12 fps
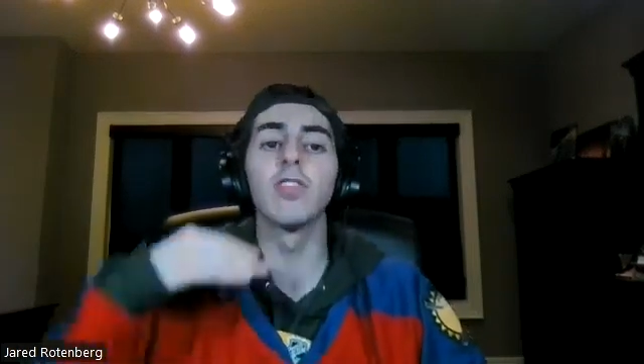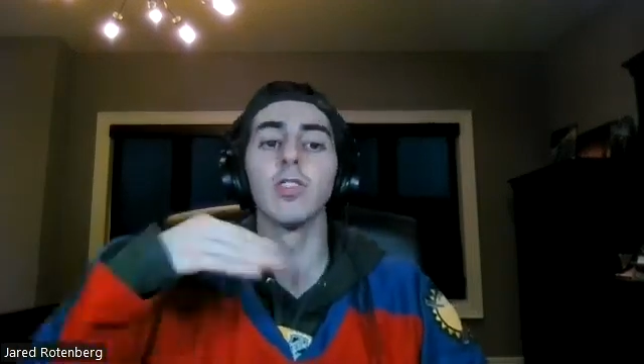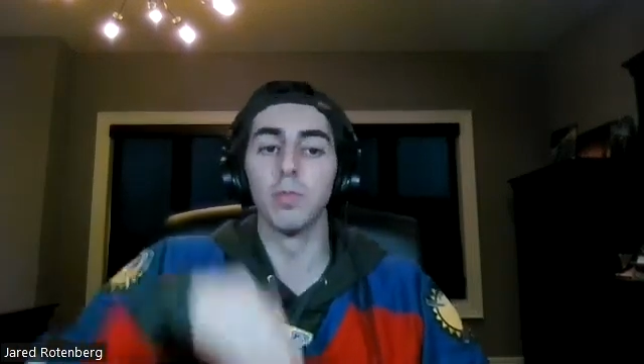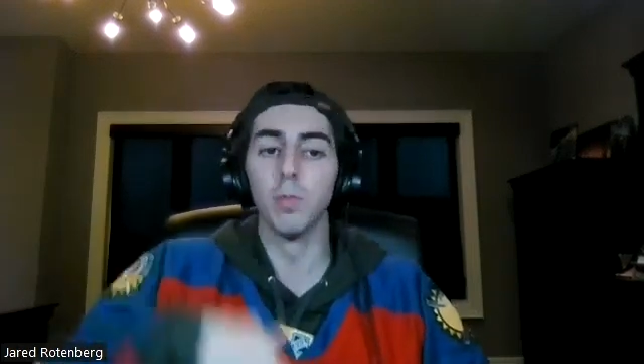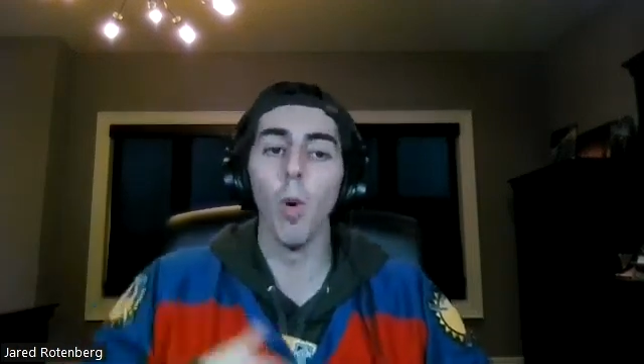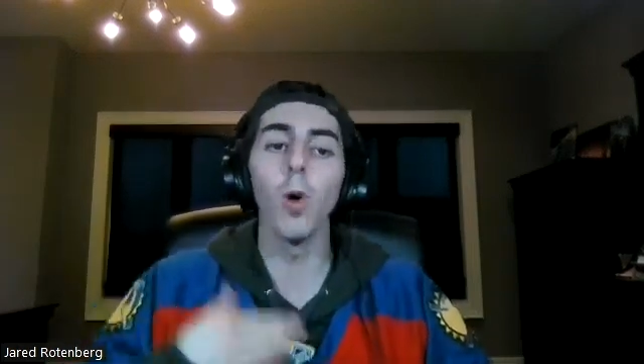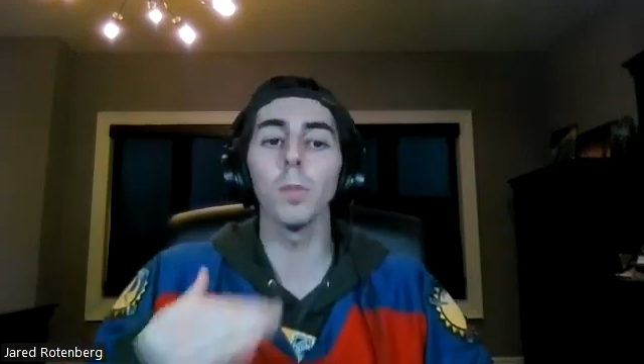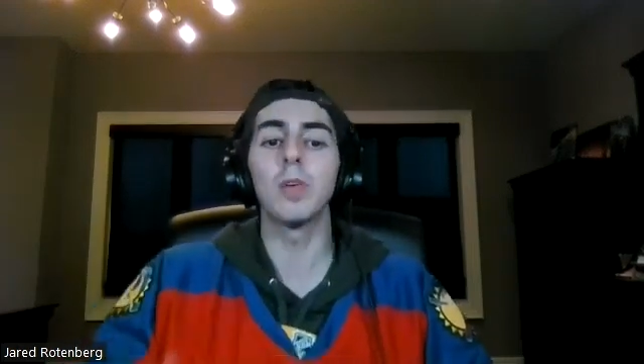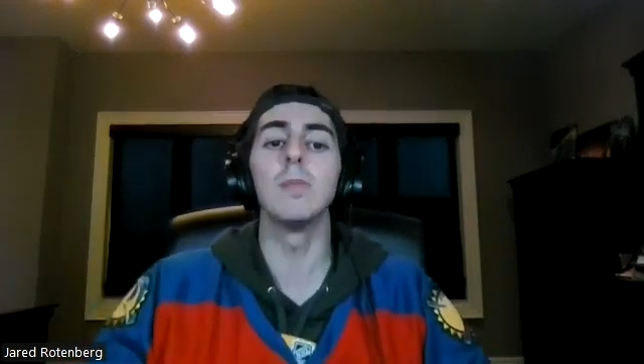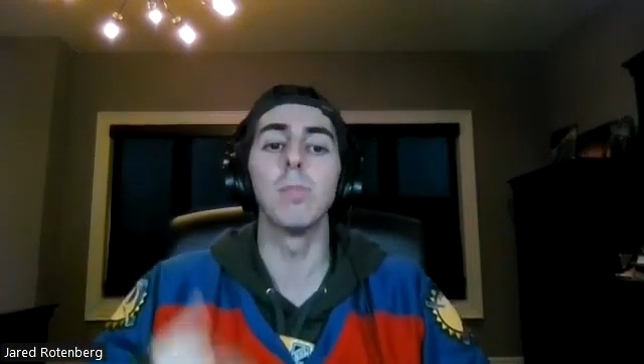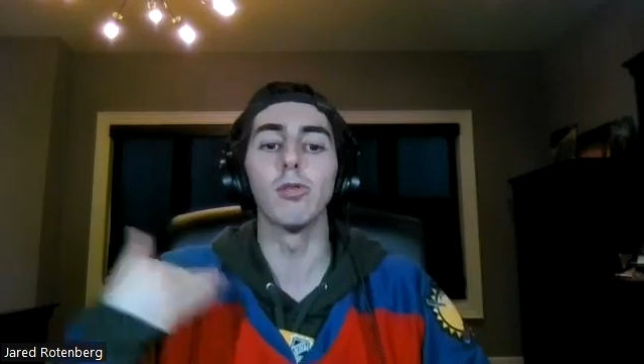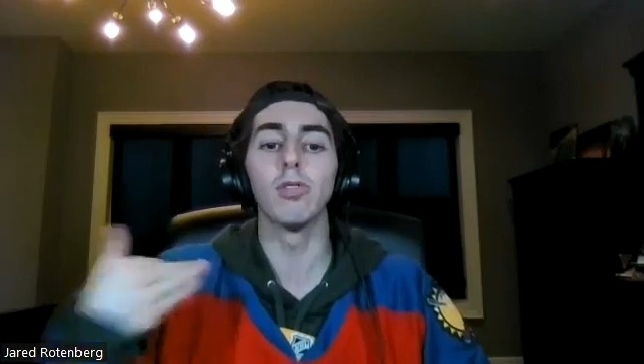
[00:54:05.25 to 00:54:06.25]
If there's
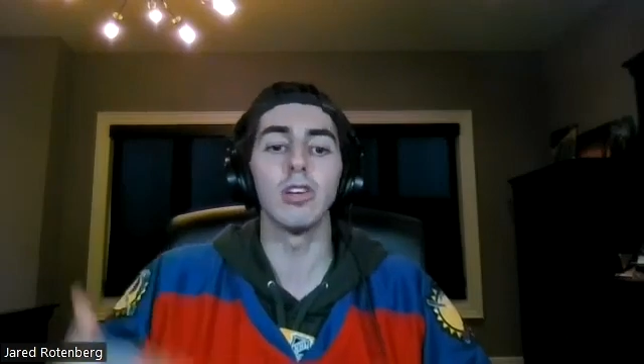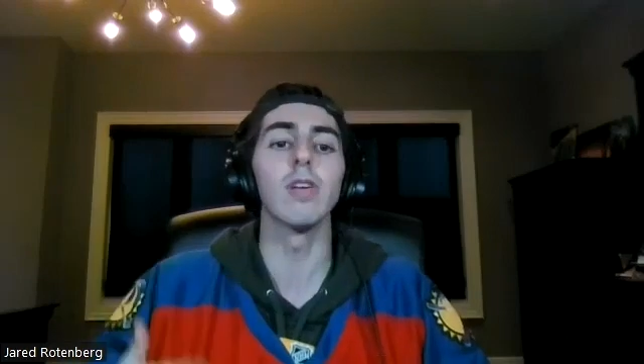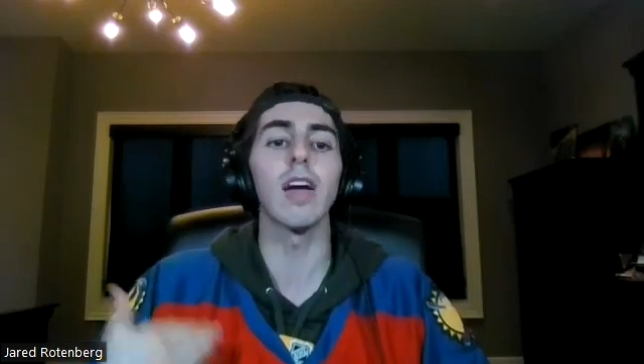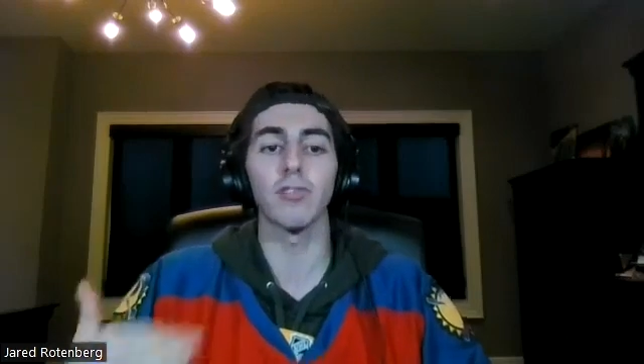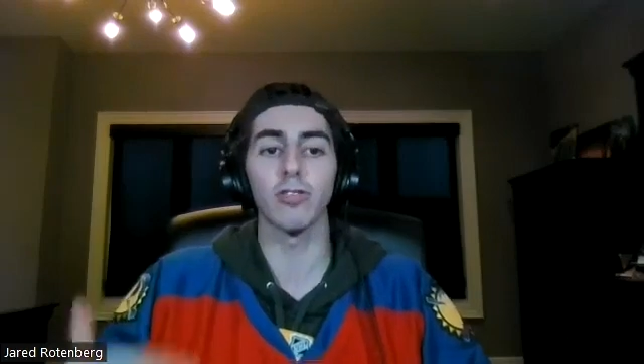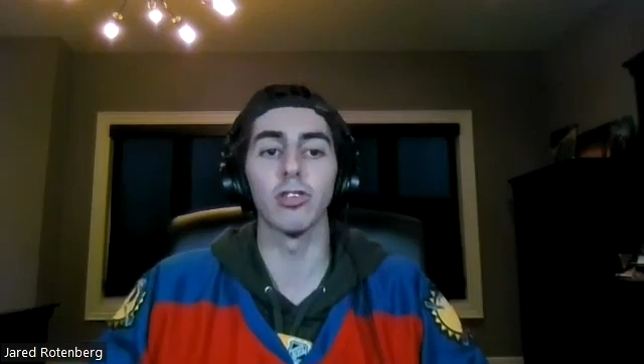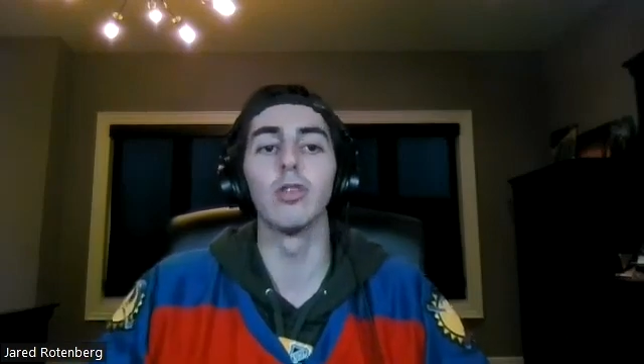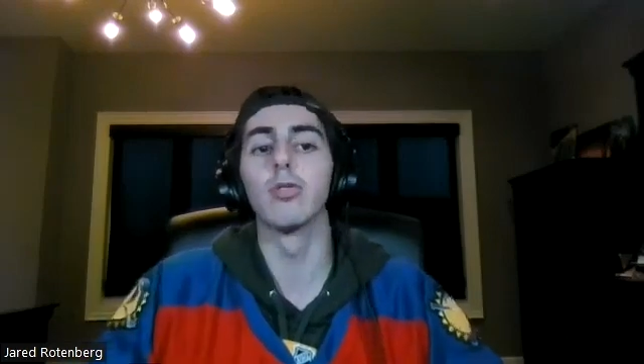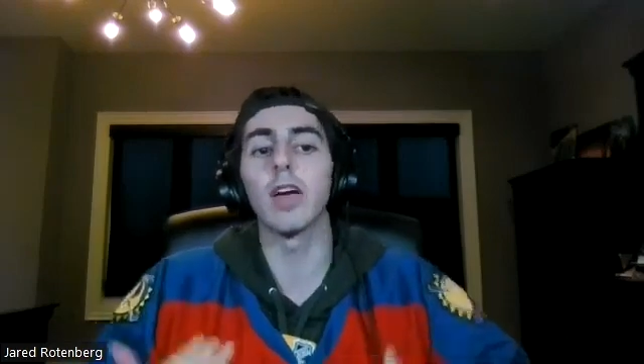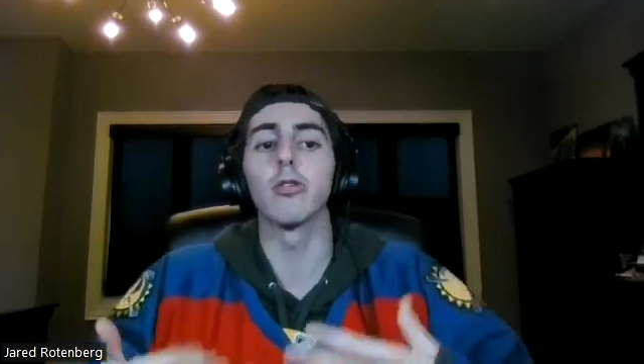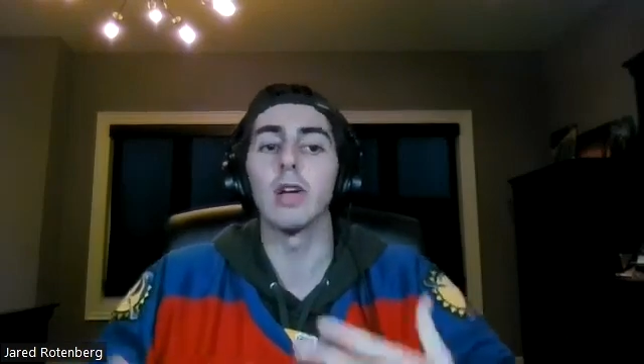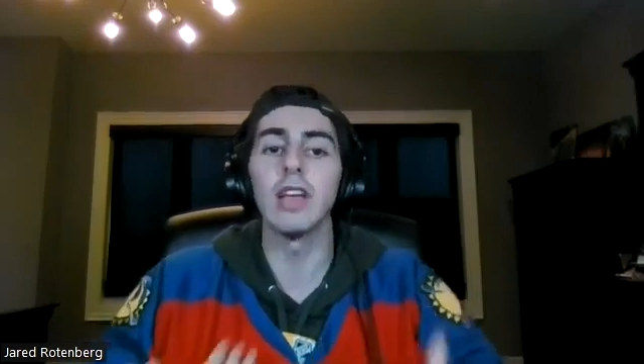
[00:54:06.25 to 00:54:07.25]
more people year after
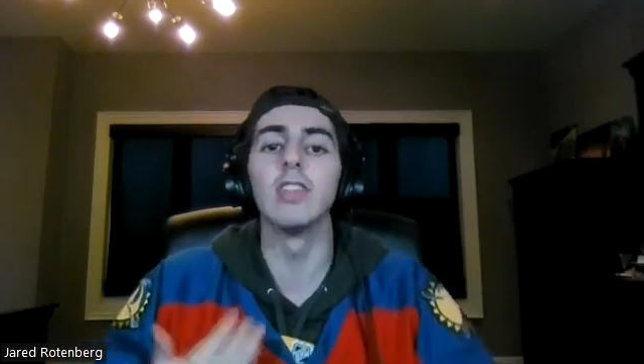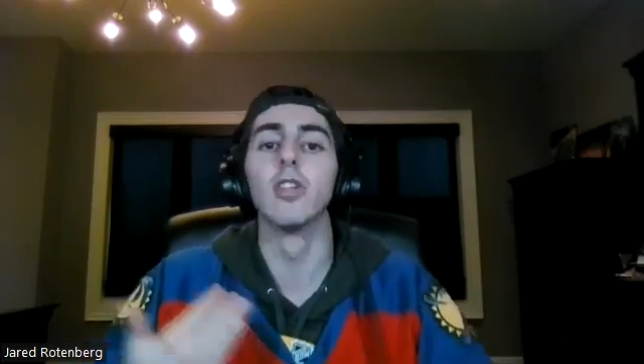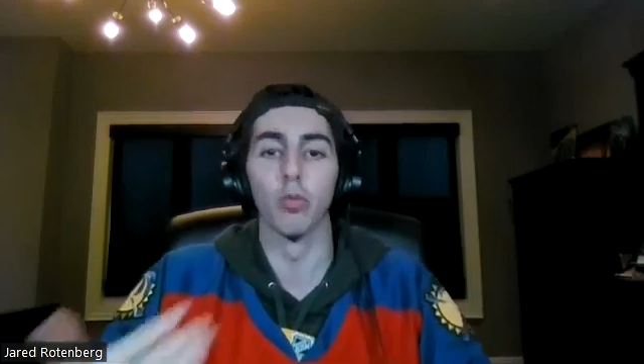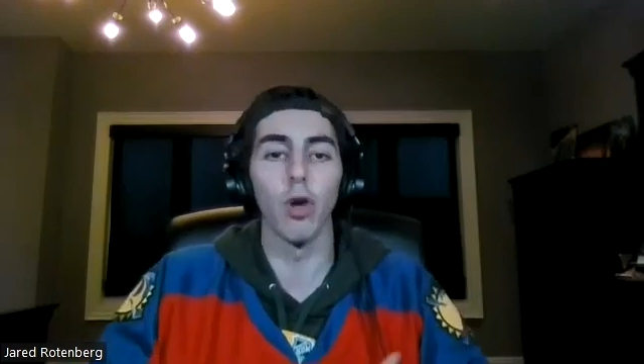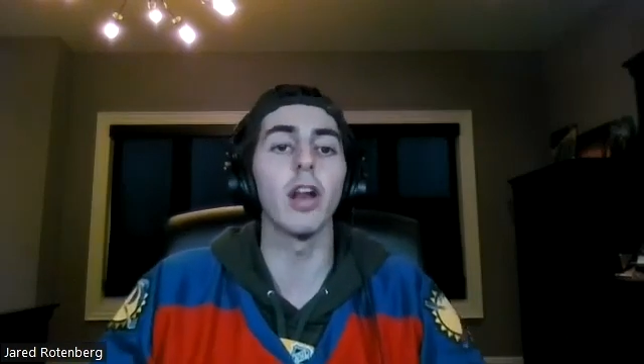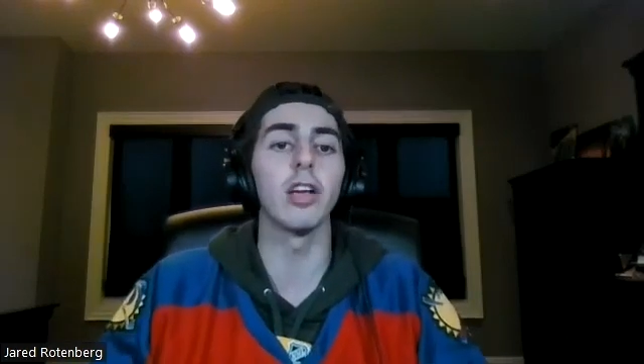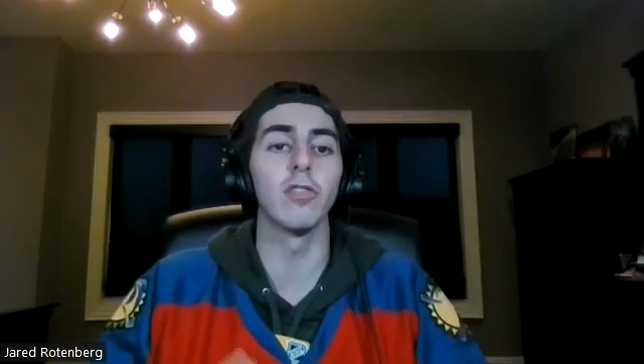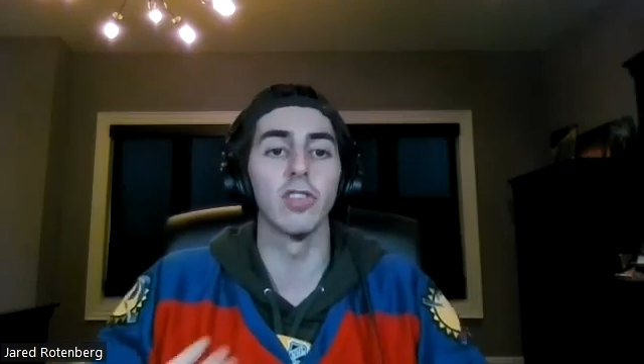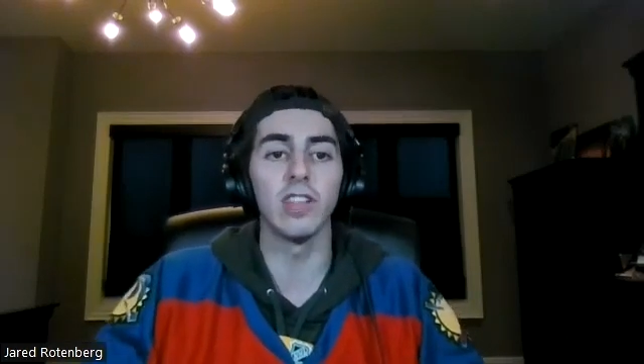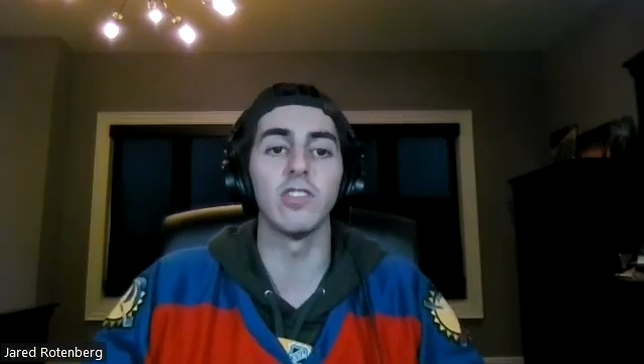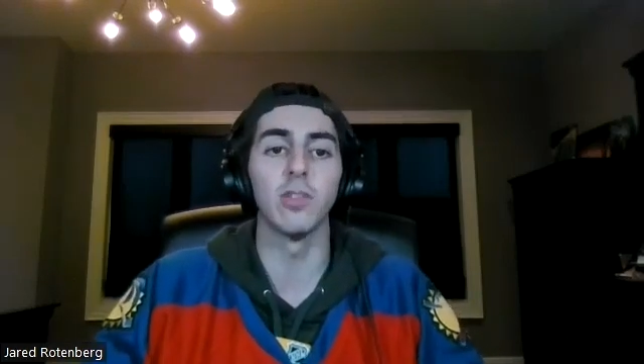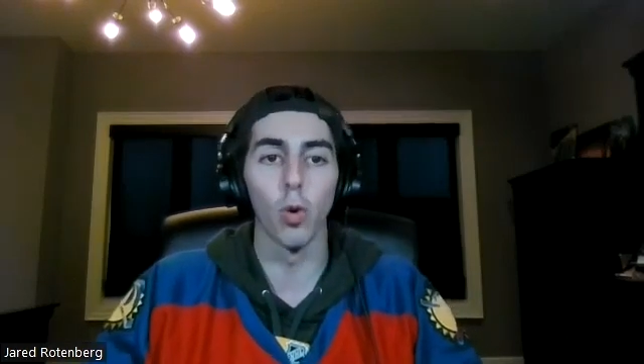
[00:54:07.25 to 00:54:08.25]
year that are in the
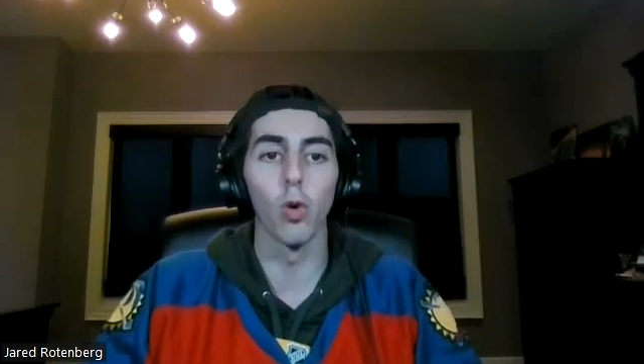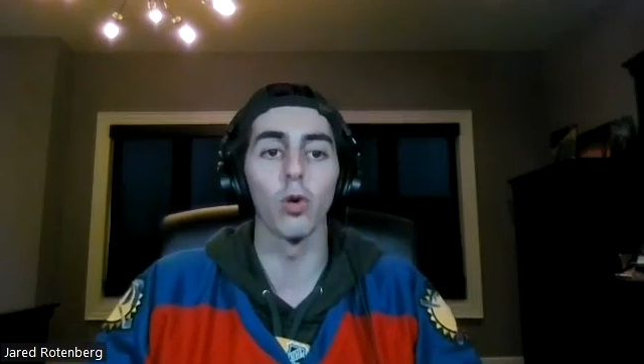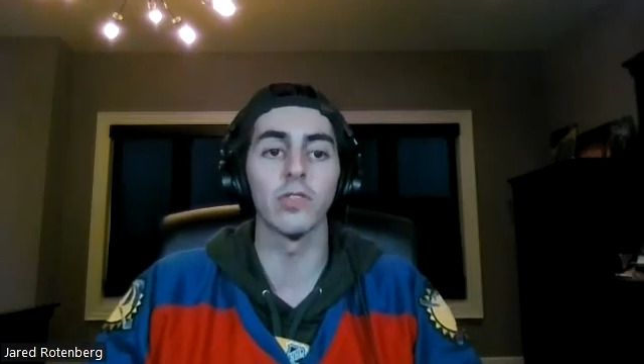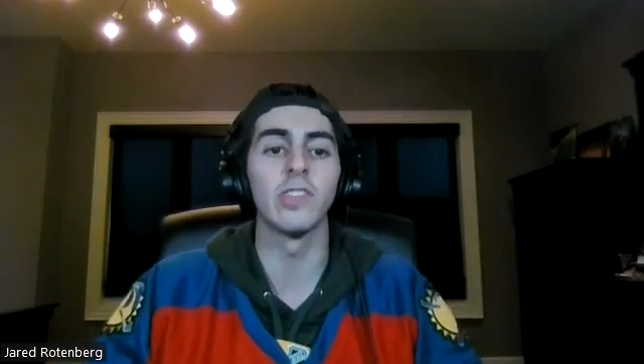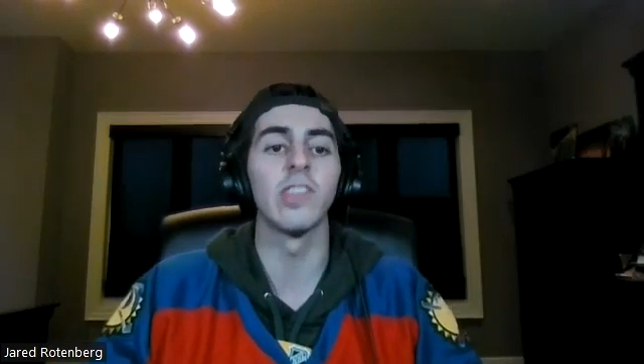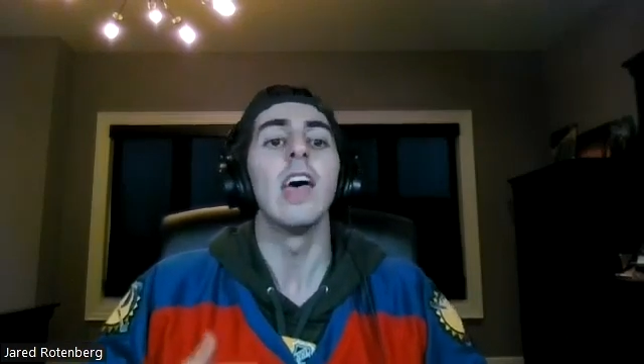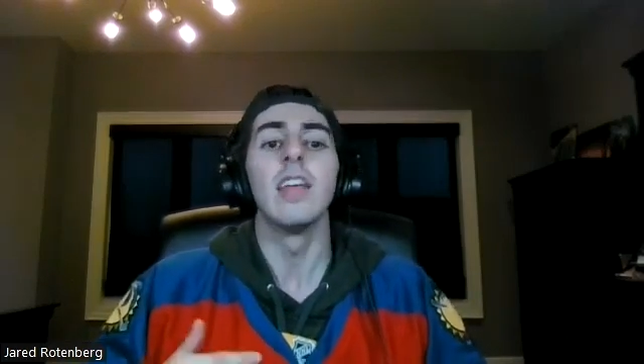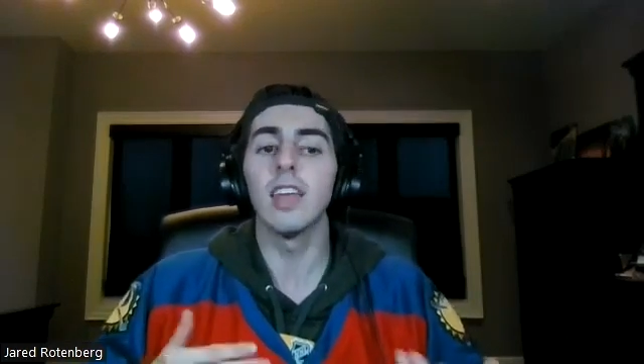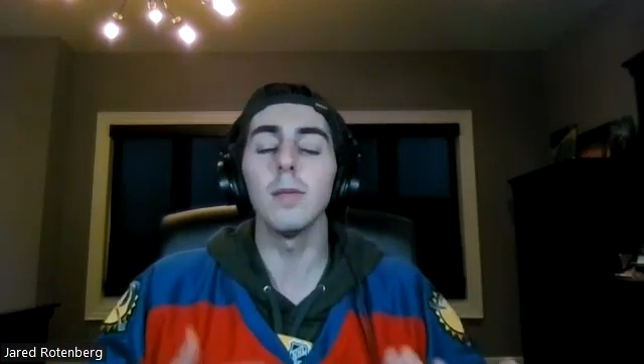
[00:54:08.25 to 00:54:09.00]
running for these awards,